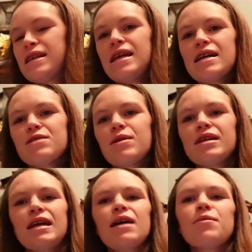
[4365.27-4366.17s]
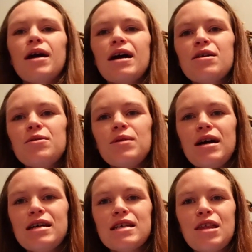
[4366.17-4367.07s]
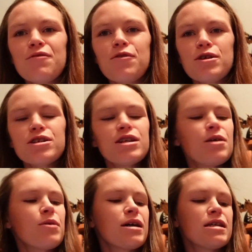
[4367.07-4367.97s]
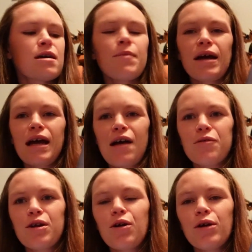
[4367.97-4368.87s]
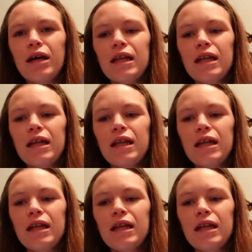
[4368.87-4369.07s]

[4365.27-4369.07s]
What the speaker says: next one that I read was The Fortunate Ones by Catherine Hoken.